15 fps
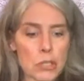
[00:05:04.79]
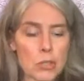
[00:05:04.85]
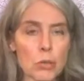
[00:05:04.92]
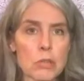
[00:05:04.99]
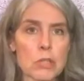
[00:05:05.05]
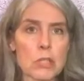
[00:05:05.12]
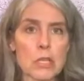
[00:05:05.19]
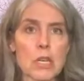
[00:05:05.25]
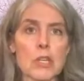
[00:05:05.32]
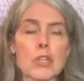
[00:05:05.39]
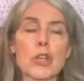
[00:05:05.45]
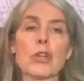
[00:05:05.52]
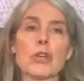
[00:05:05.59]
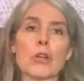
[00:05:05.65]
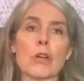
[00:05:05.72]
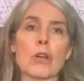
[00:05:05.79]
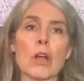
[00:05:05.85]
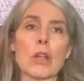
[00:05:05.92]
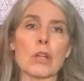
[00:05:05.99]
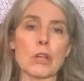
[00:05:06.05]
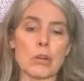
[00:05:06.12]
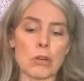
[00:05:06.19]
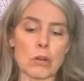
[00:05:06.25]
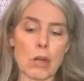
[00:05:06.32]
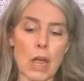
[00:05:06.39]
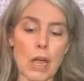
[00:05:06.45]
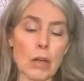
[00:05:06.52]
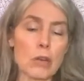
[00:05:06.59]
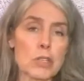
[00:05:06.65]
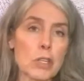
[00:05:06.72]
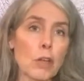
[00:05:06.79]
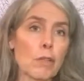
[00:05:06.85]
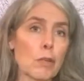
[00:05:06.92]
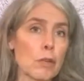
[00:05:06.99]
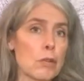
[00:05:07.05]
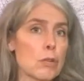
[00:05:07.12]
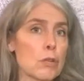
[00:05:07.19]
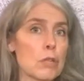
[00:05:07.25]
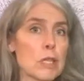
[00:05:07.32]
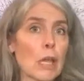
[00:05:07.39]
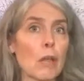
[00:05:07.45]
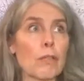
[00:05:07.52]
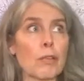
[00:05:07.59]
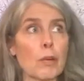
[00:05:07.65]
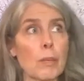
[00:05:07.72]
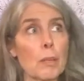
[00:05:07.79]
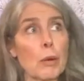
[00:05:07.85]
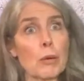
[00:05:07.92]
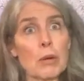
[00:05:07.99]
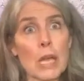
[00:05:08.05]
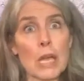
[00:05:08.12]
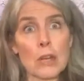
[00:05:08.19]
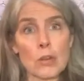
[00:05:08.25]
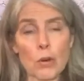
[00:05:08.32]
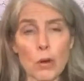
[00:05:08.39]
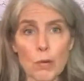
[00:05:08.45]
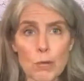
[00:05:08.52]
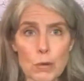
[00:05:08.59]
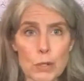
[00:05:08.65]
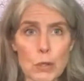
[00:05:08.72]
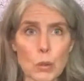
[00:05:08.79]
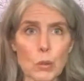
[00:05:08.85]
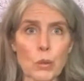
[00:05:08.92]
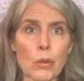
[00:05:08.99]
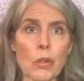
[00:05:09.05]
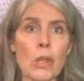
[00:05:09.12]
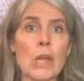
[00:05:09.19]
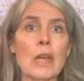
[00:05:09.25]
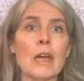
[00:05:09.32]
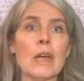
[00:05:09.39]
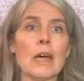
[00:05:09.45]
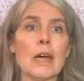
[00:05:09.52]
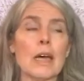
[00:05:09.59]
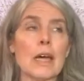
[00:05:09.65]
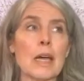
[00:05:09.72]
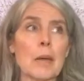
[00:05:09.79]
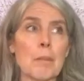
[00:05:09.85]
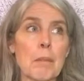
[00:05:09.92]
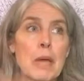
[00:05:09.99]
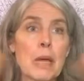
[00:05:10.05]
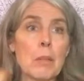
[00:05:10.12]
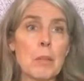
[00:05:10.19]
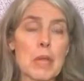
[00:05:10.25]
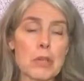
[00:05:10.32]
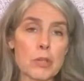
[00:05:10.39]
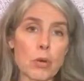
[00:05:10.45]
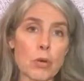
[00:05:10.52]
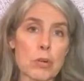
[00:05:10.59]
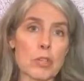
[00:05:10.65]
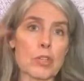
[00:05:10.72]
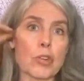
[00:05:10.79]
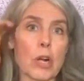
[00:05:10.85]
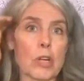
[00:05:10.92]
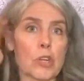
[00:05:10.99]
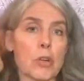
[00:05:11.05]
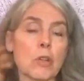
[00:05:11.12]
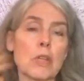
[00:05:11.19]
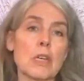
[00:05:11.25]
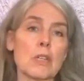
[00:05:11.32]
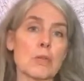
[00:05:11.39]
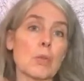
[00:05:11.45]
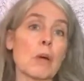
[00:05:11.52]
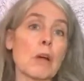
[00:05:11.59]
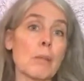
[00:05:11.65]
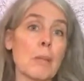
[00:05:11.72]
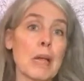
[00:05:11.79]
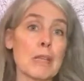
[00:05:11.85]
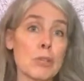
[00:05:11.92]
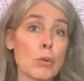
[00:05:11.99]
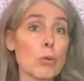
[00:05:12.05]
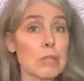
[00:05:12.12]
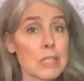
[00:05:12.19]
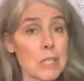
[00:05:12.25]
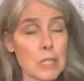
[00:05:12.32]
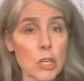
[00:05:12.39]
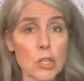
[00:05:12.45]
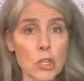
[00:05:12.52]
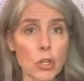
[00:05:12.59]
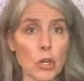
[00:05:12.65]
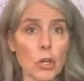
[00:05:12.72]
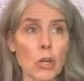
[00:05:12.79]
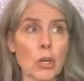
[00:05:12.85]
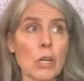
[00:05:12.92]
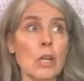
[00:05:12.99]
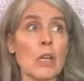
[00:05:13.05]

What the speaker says: soul signature. You can call it your higher self, your true self, your monad, your oversoul. My base core structure, that is where my soul signature